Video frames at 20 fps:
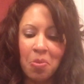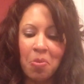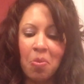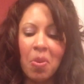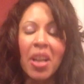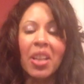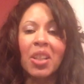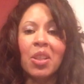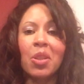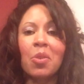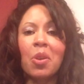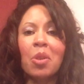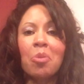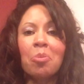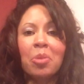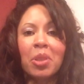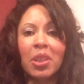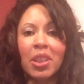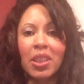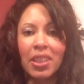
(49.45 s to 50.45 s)
what you are
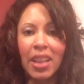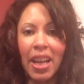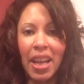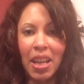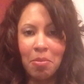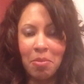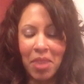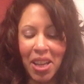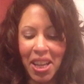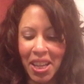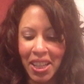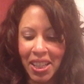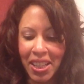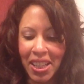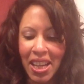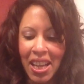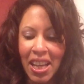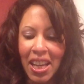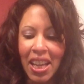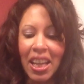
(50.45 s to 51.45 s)
proclaiming
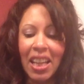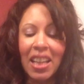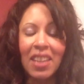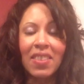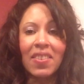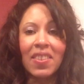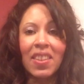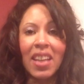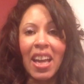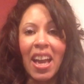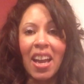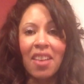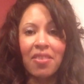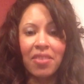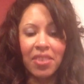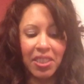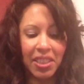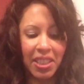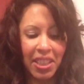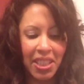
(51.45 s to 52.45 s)
in the
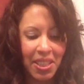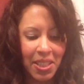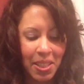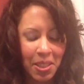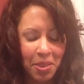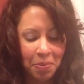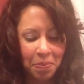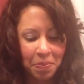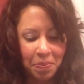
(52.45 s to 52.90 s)
heavenlies.